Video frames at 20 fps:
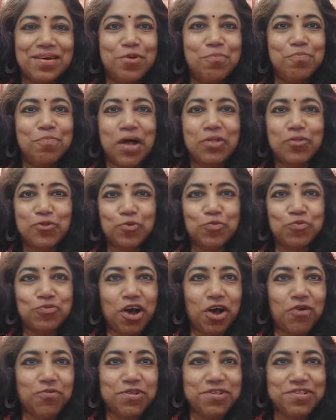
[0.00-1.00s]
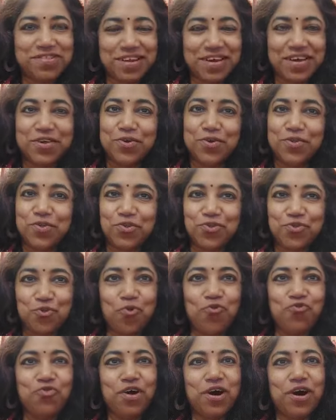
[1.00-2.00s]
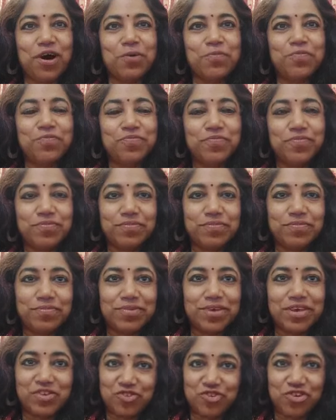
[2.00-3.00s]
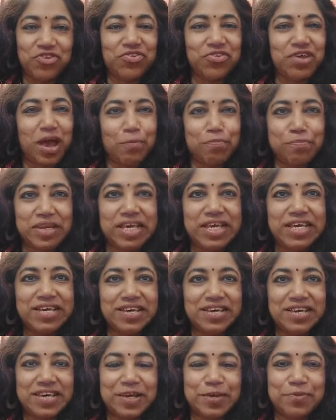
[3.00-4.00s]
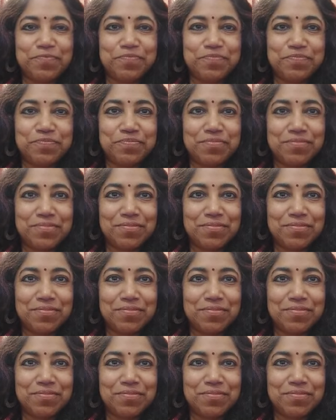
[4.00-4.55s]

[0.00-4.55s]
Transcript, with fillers: Your bathroom towels lying on the sofa, kitchen tap leaking,